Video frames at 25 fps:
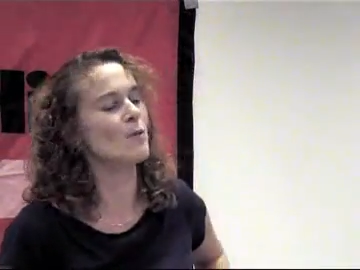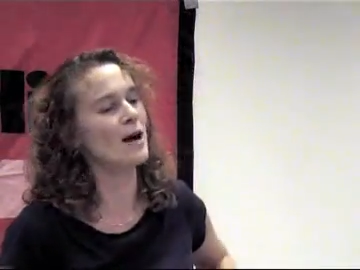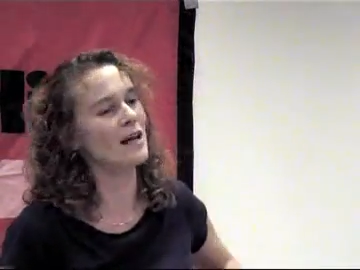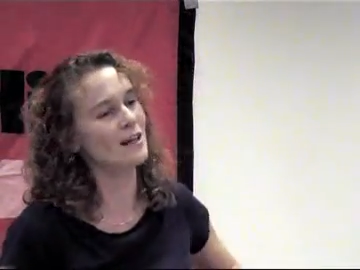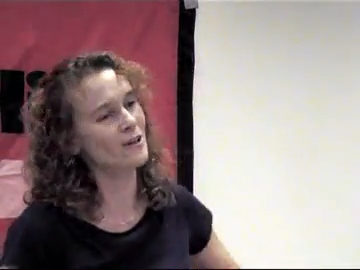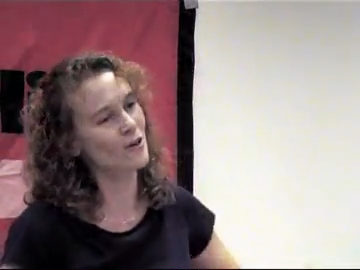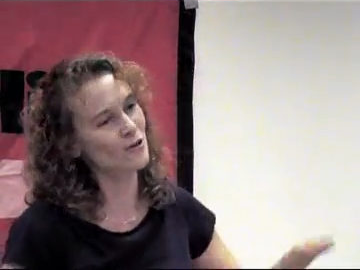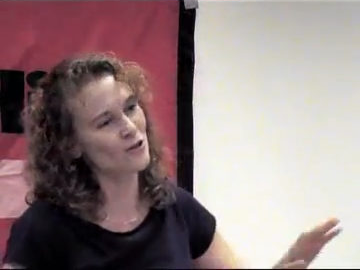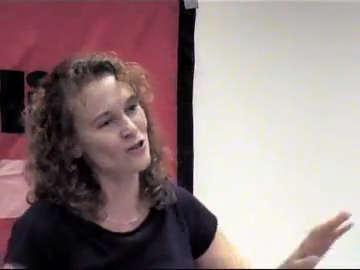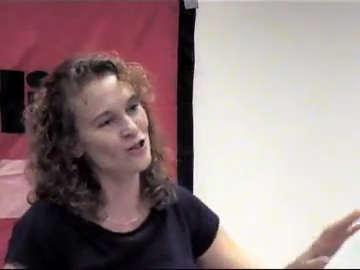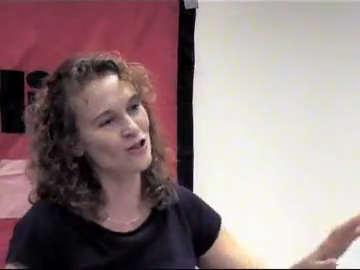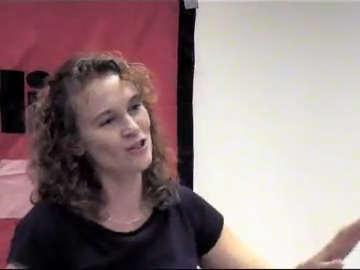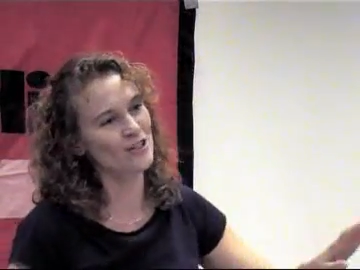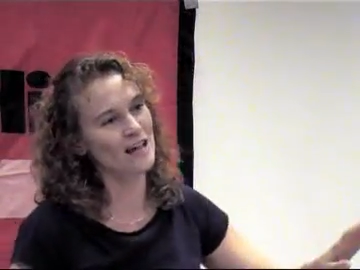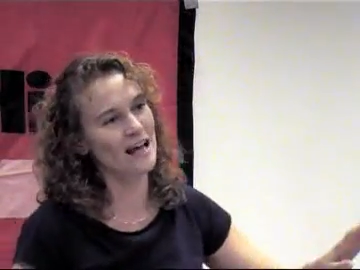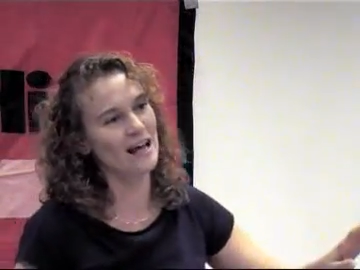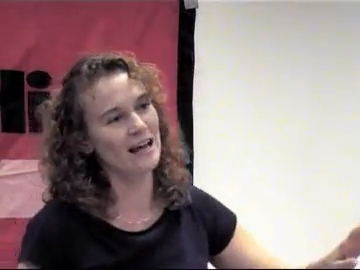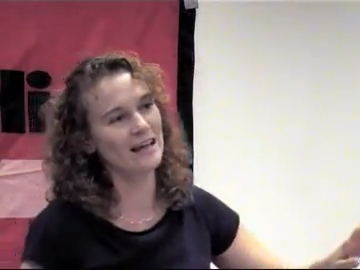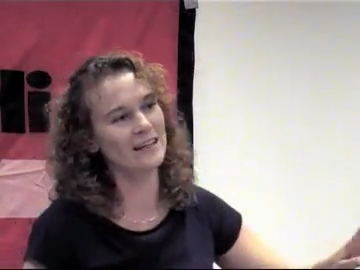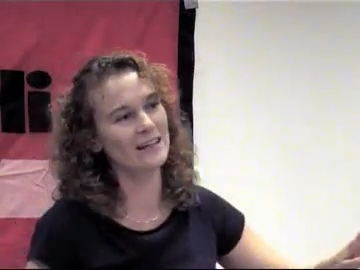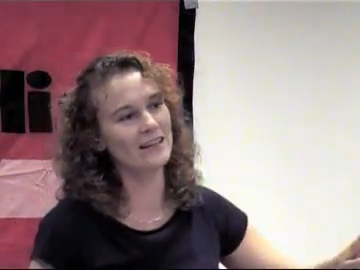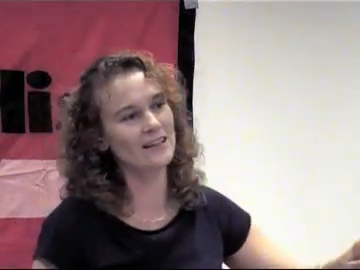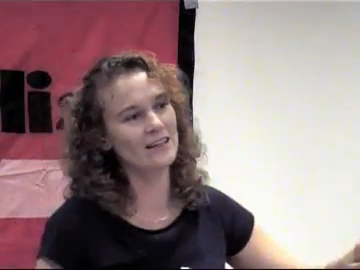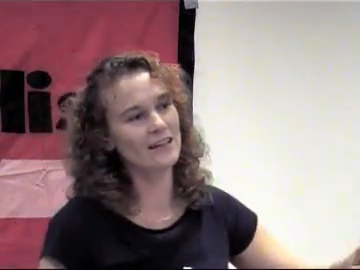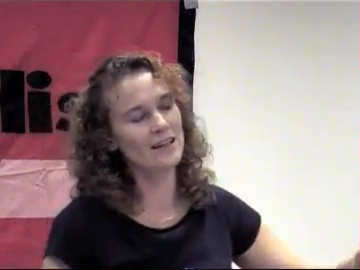He went on to
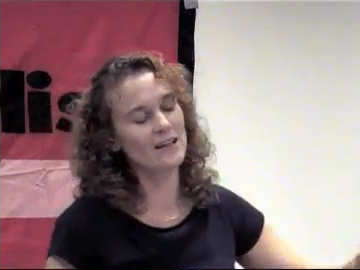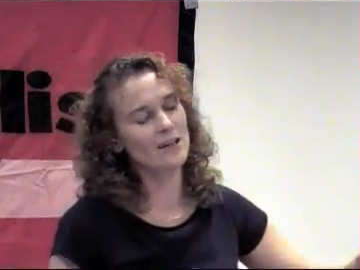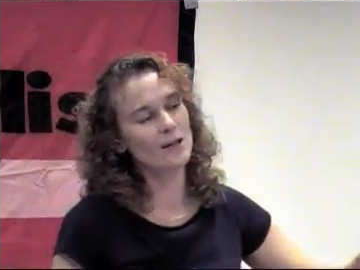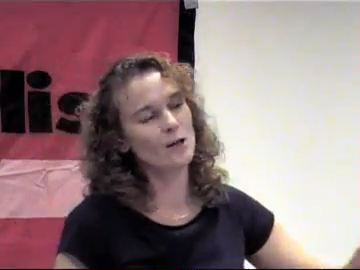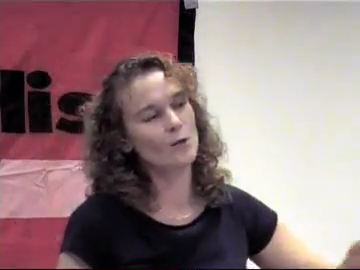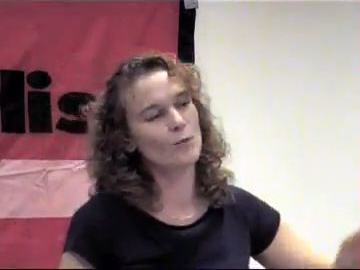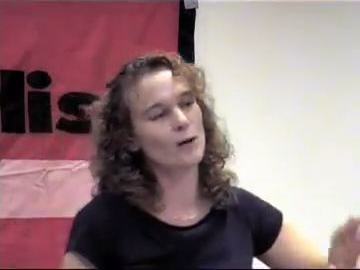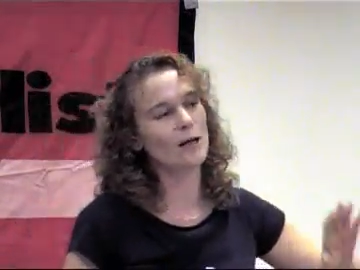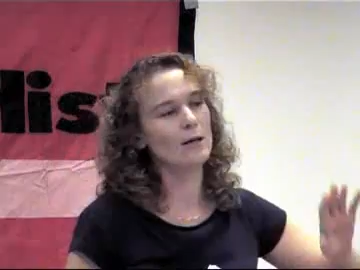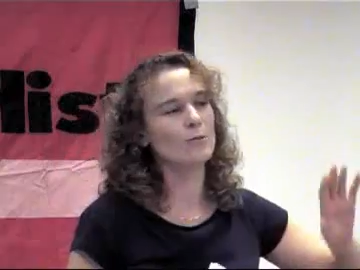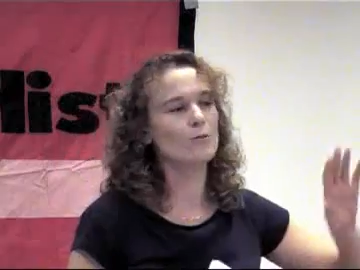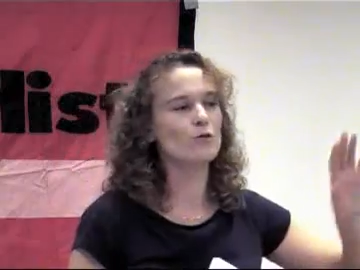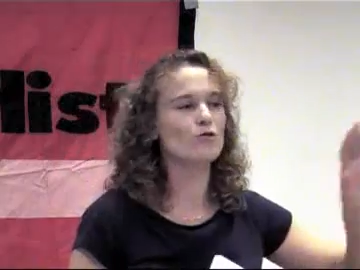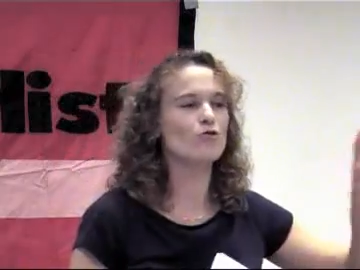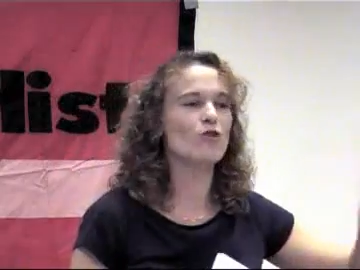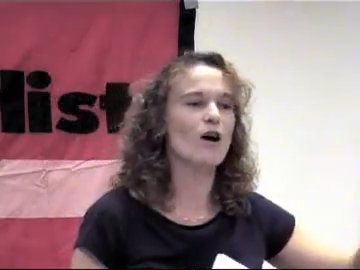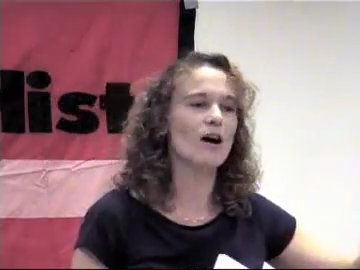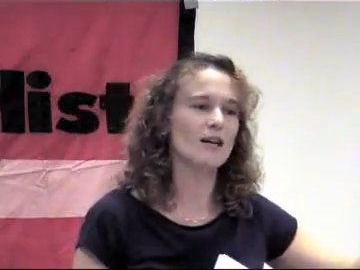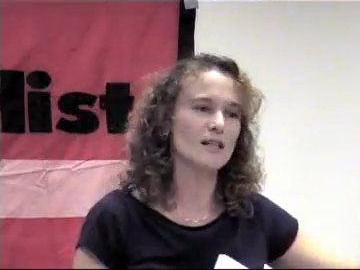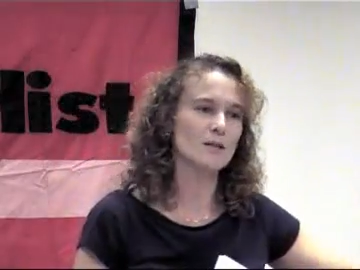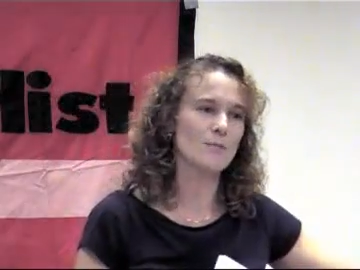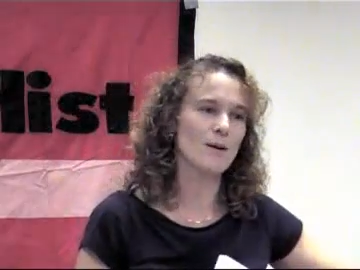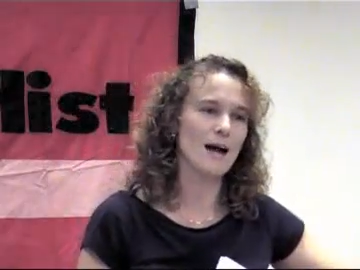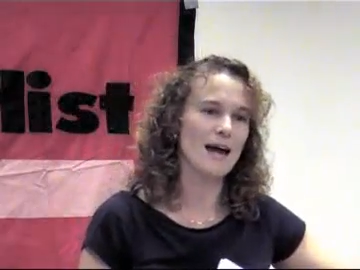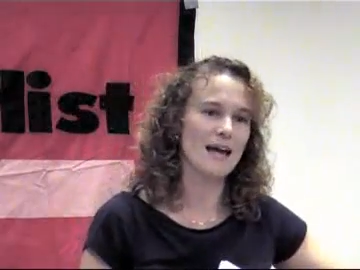say, well, he was
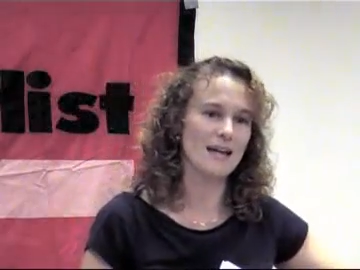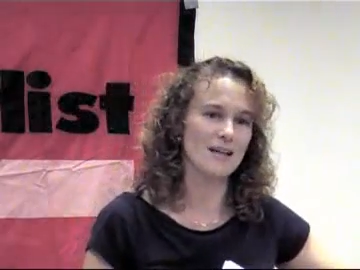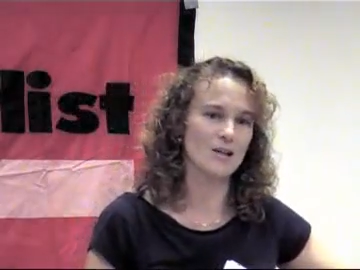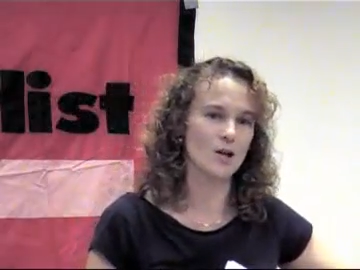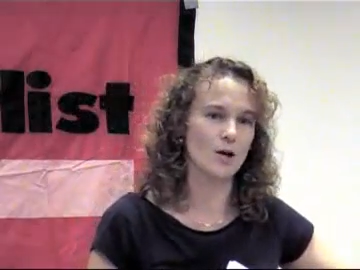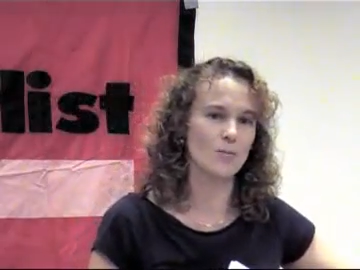right about